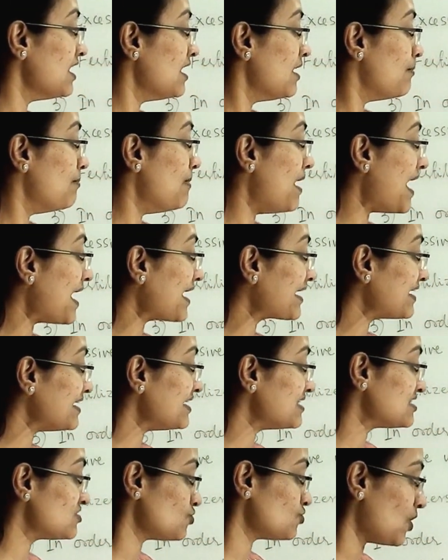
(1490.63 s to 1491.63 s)
back
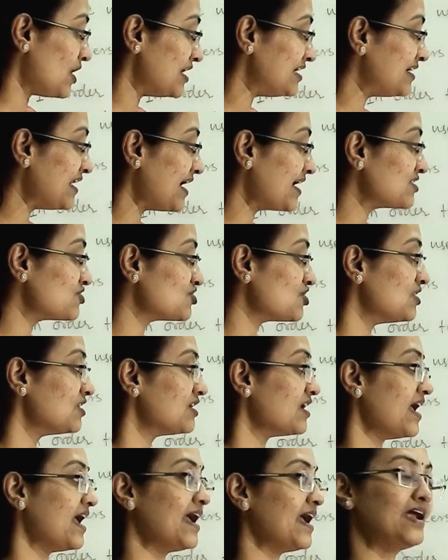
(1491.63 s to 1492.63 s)
its soil texture
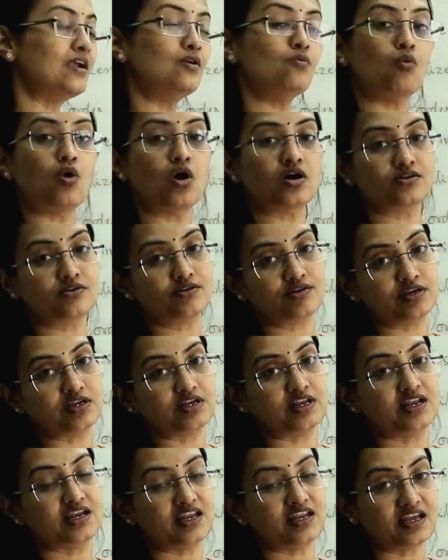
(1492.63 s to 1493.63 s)
and water
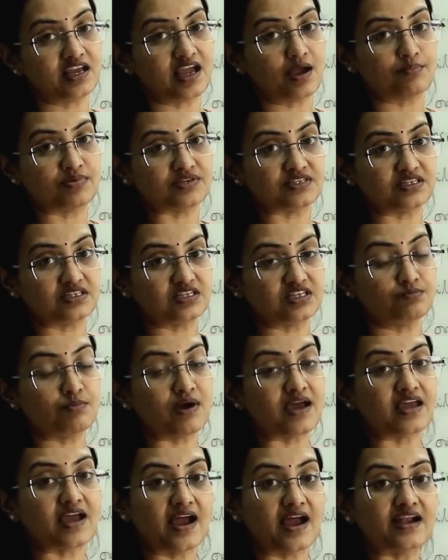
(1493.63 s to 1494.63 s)
retaining capacity. By
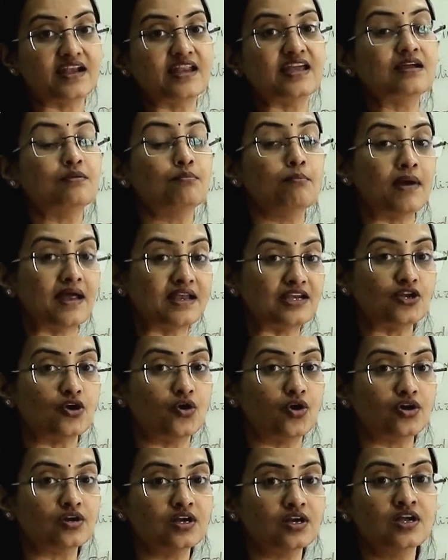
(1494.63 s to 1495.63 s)
adding
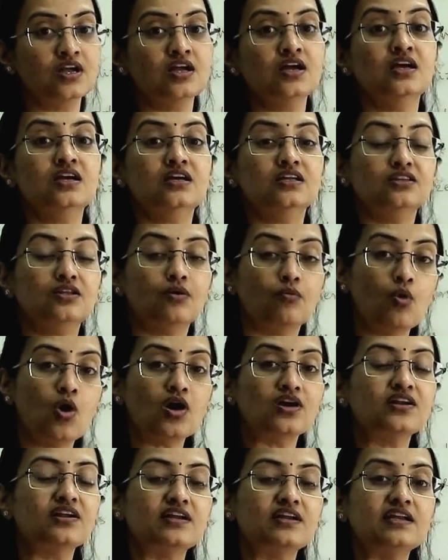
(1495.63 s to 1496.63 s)
manure, the
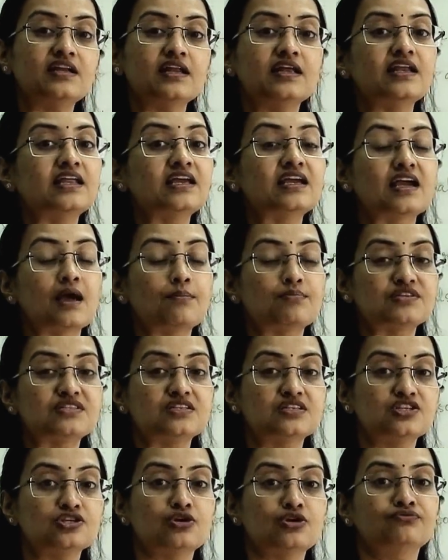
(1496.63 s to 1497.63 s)
water retaining
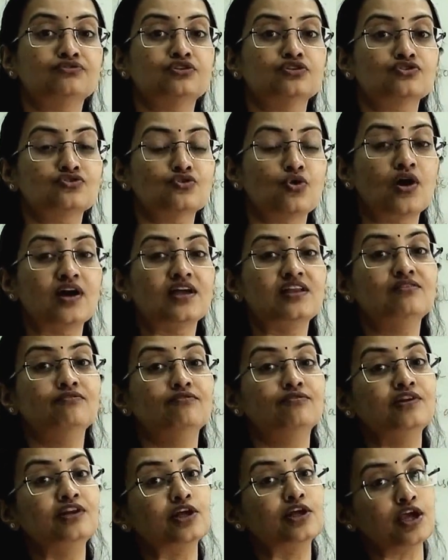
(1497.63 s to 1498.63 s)
capacity of the soil
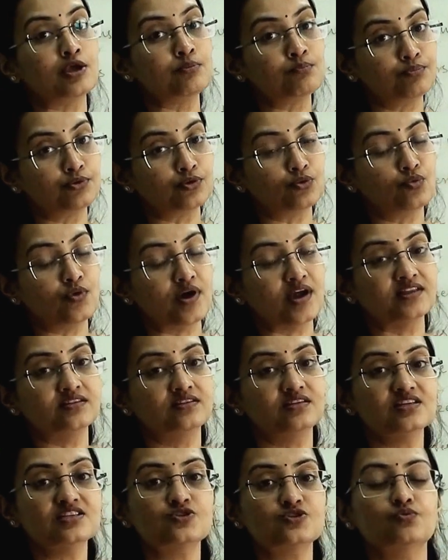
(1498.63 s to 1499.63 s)
will improve, and
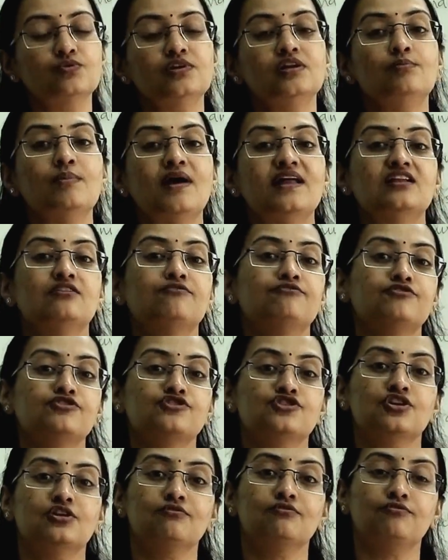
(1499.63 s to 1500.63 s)
this will
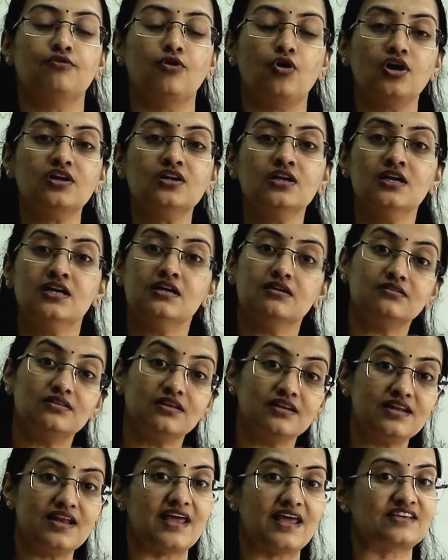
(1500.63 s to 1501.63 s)
beneficial for the
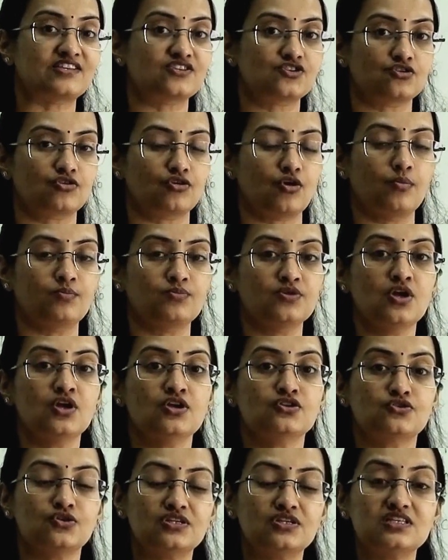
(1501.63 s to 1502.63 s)
next crop.
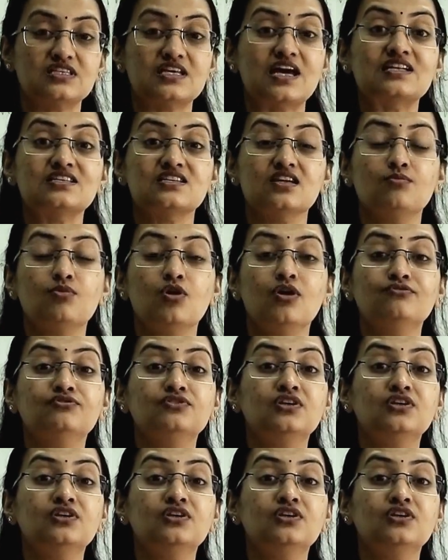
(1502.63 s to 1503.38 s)
So these are some of the